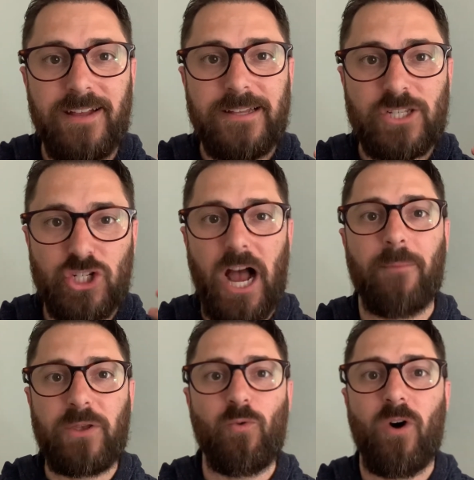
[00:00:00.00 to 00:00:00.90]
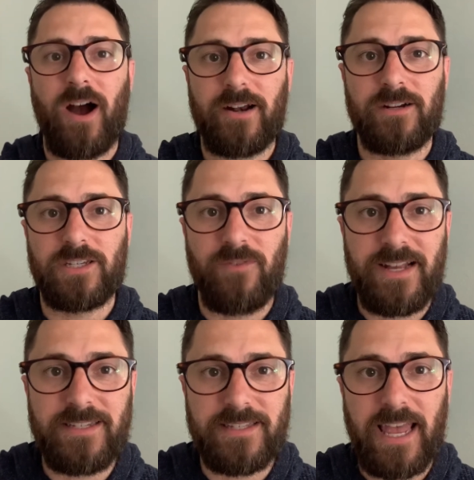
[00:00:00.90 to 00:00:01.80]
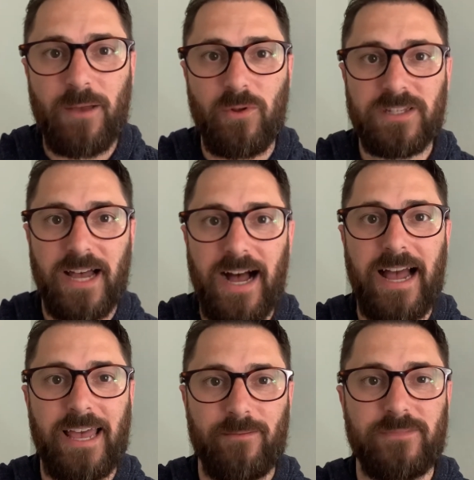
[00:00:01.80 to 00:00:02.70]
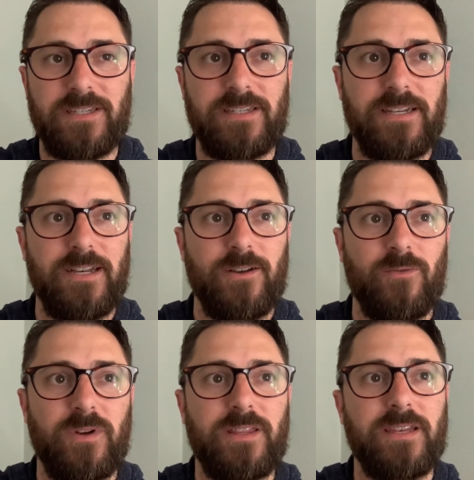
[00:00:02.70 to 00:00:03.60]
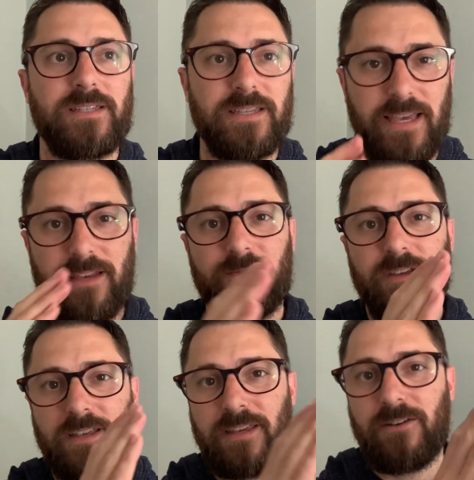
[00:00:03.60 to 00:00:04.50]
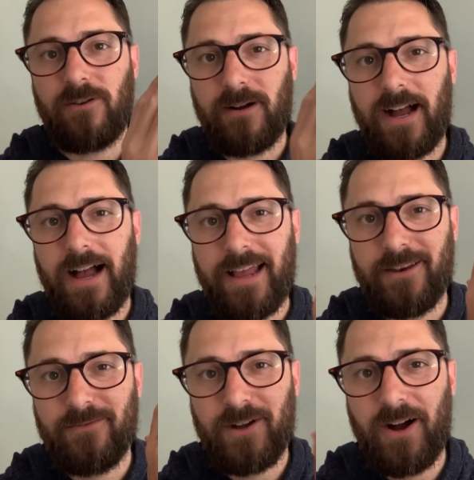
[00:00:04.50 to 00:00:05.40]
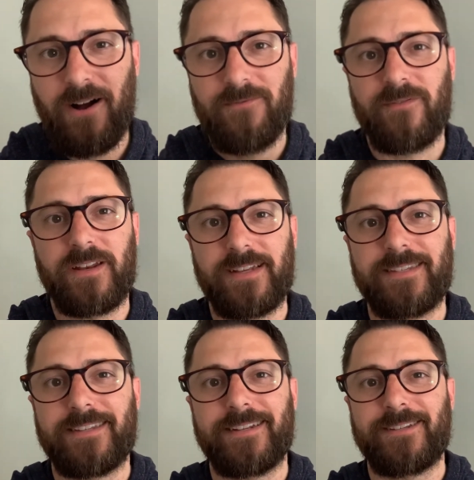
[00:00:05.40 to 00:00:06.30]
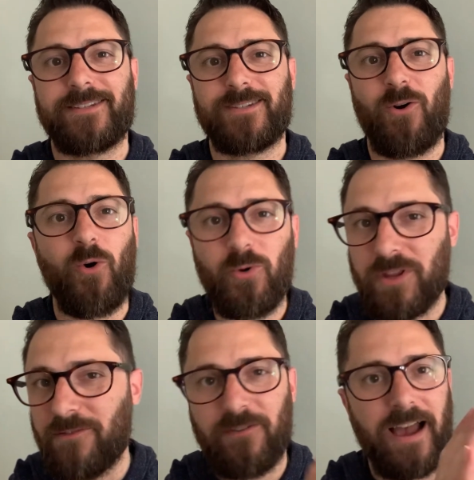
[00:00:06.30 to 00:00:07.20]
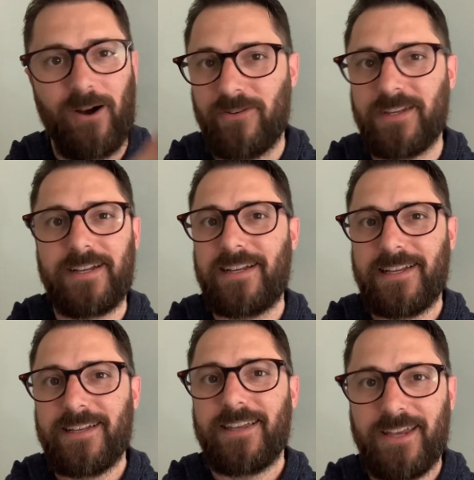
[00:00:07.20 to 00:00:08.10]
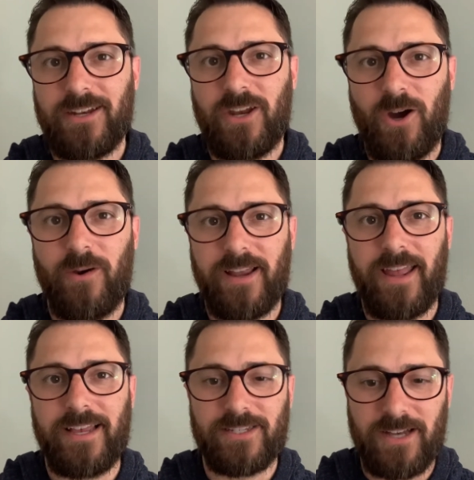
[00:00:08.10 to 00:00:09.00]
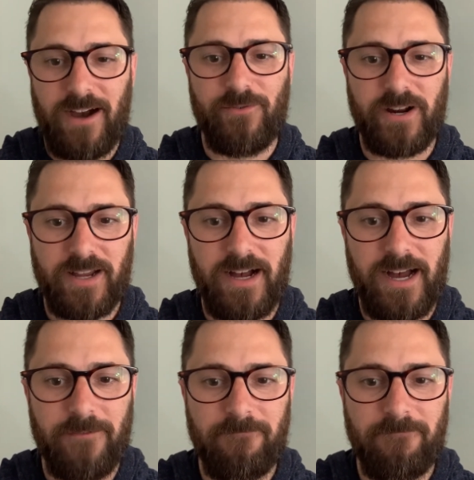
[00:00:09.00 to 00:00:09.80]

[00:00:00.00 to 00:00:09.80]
choppy waters of unstable times with this even keel kind of confidence that is only found in knowing a sovereign God.